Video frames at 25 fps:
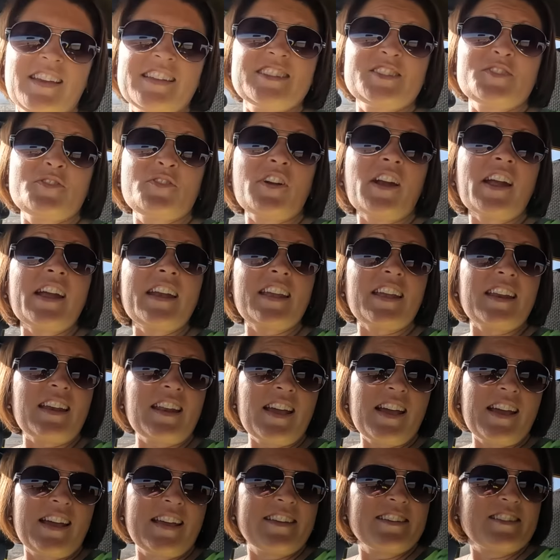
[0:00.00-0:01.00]
it's Friday
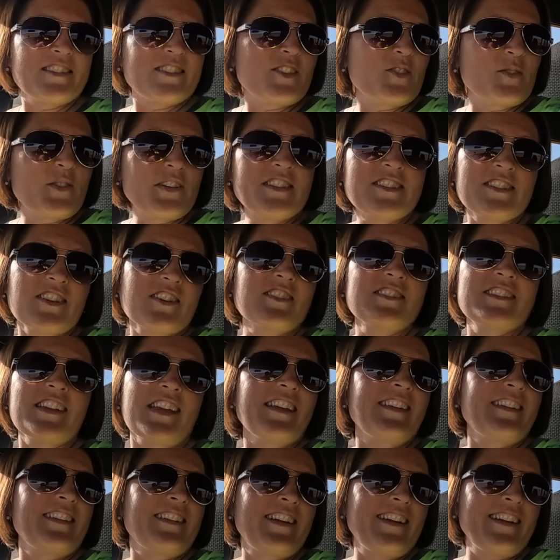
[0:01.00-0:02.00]
night, so it's our
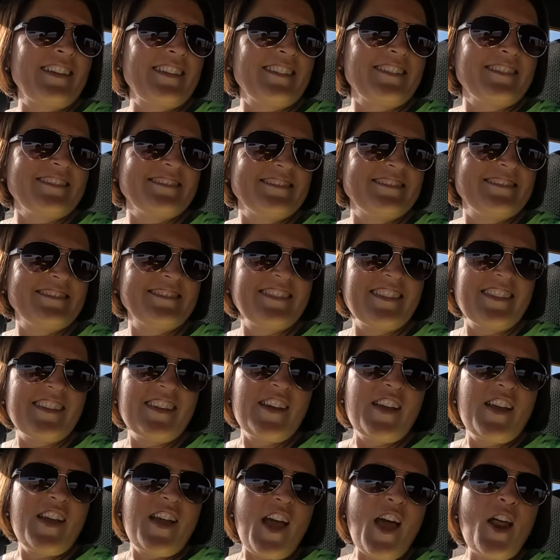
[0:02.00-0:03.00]
date night.
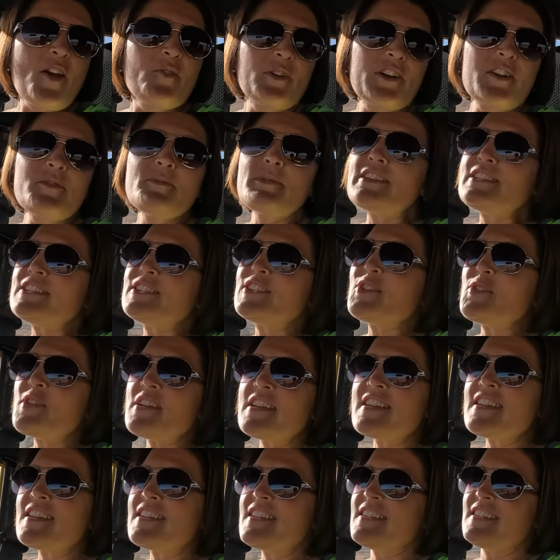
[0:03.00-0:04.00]
And we've been
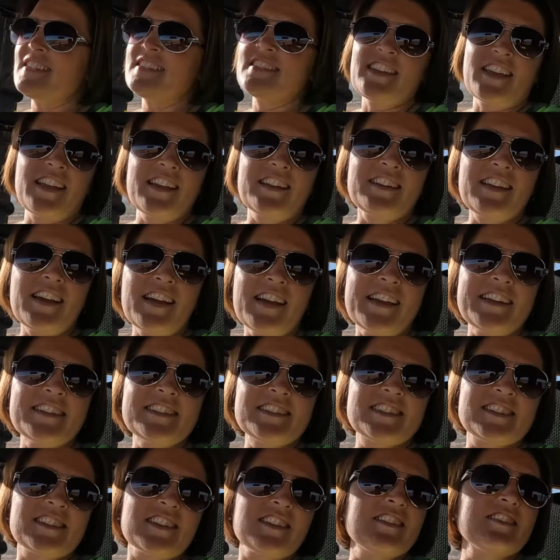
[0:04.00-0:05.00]
doing date
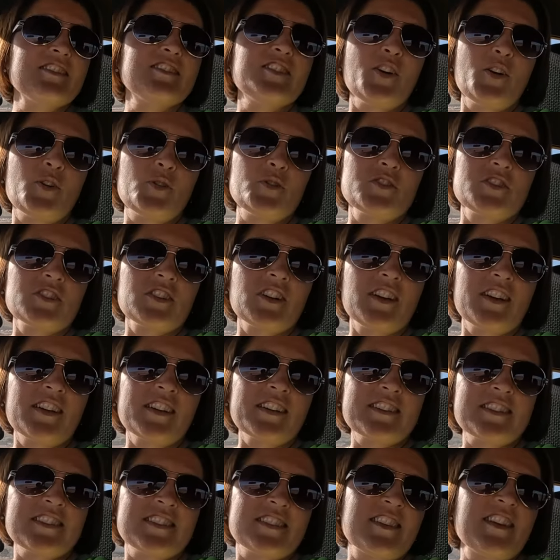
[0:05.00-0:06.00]
nights in tow
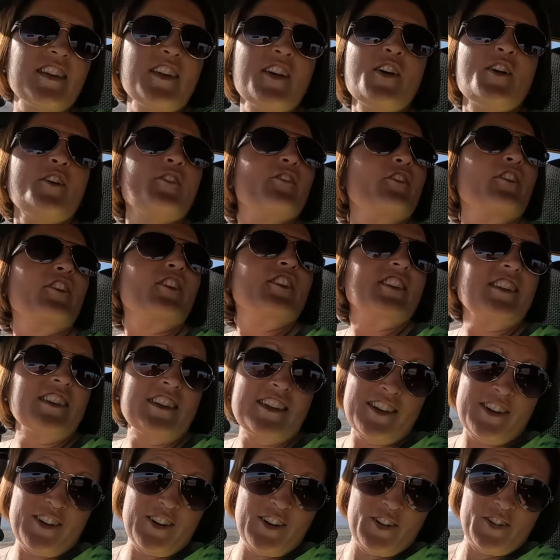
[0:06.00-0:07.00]
trucks for
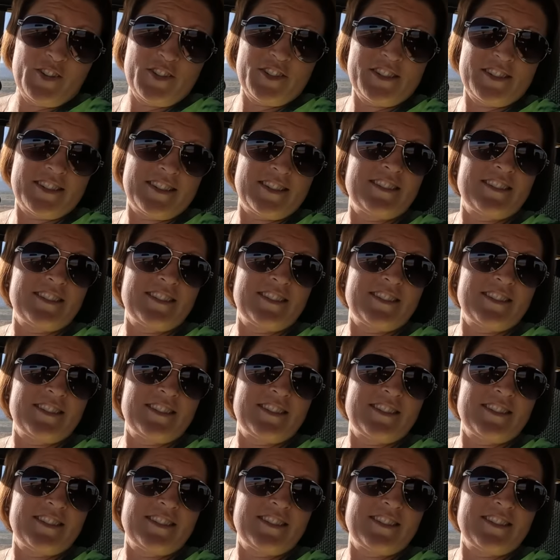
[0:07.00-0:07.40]
years.